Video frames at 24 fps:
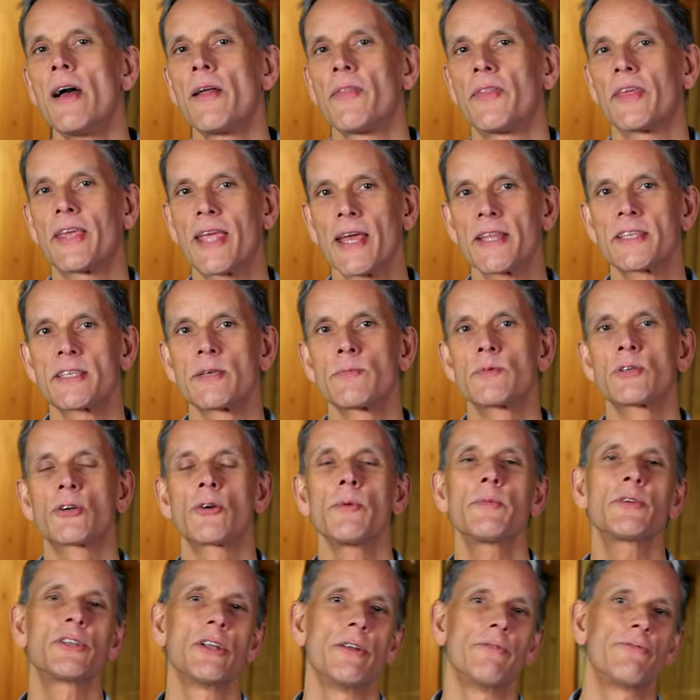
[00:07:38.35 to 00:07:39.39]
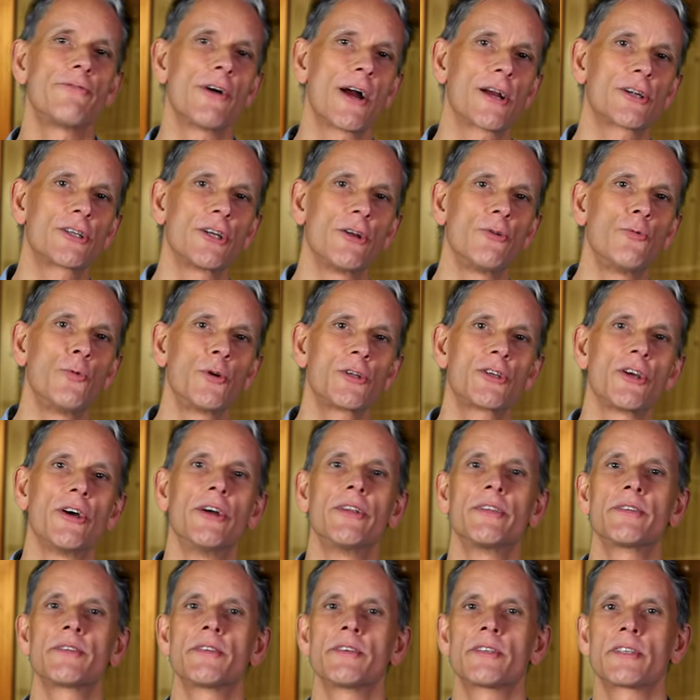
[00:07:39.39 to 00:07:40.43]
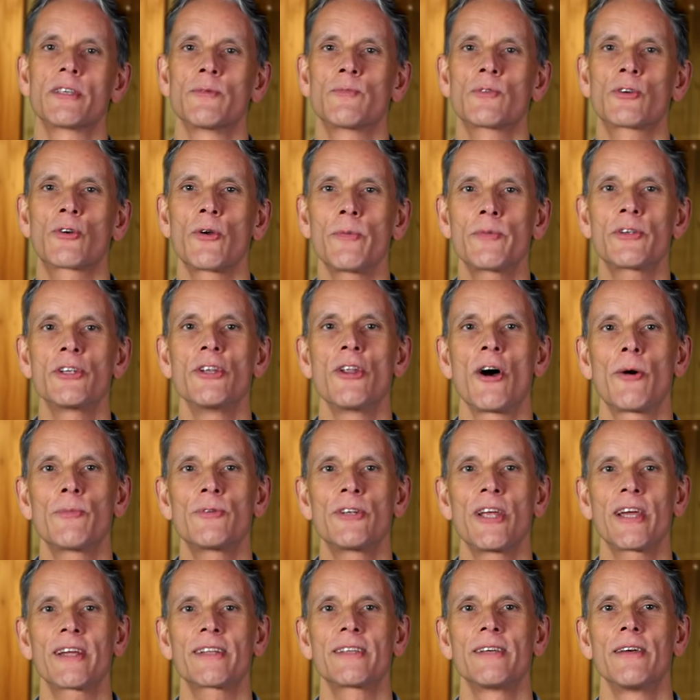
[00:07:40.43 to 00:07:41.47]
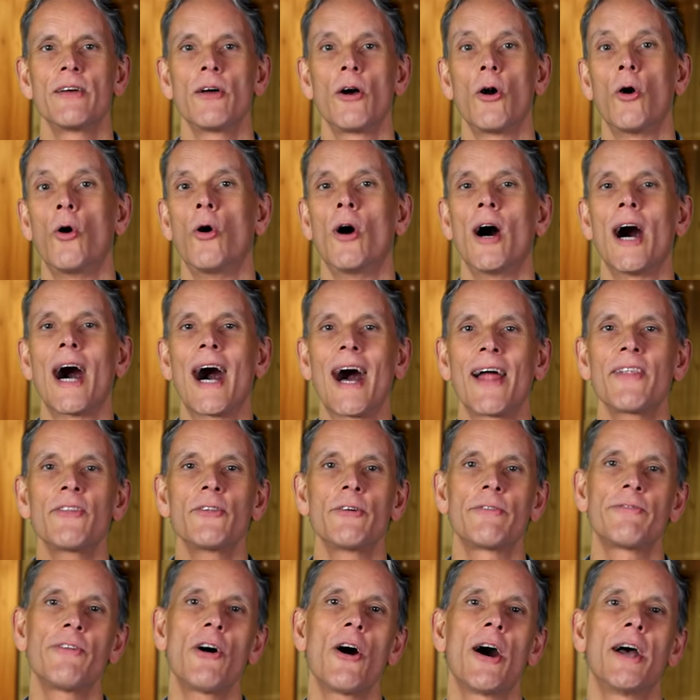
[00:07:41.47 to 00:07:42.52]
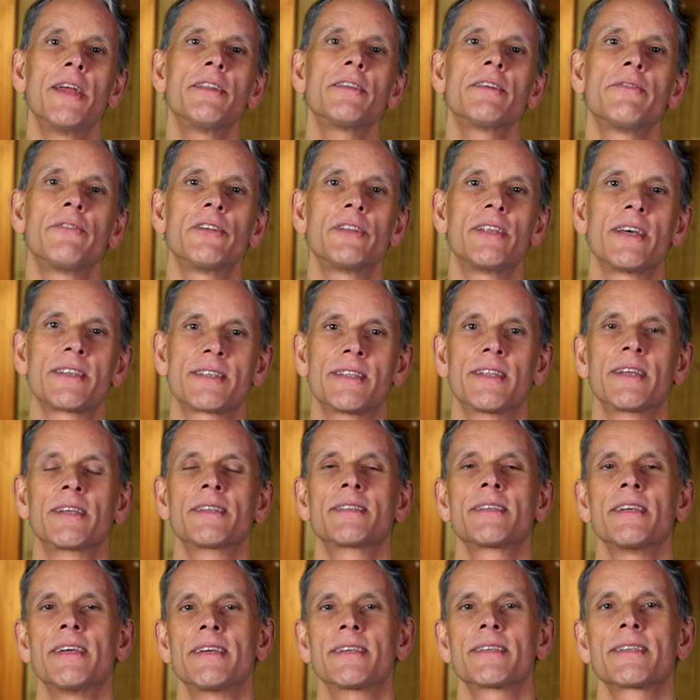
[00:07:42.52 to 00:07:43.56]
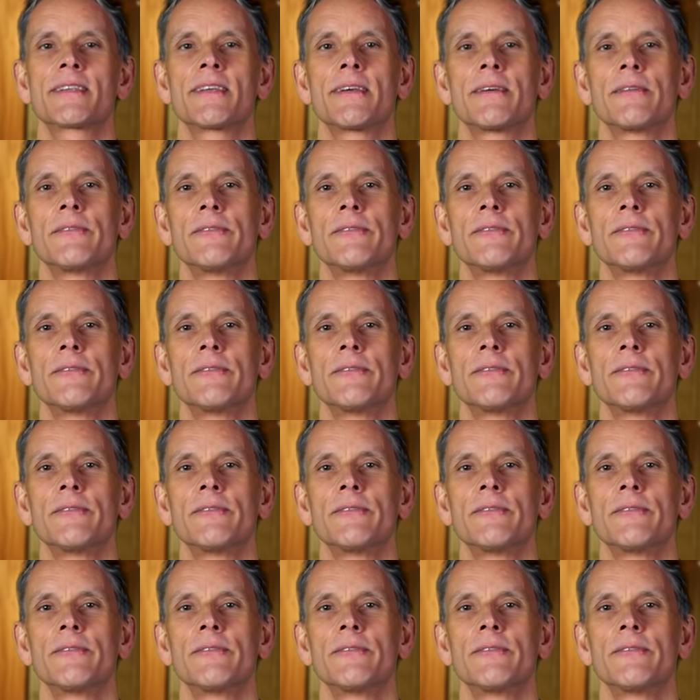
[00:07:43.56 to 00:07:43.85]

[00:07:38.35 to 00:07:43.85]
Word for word: The get subscription function returns the subscription object or undefined if it doesn't exist.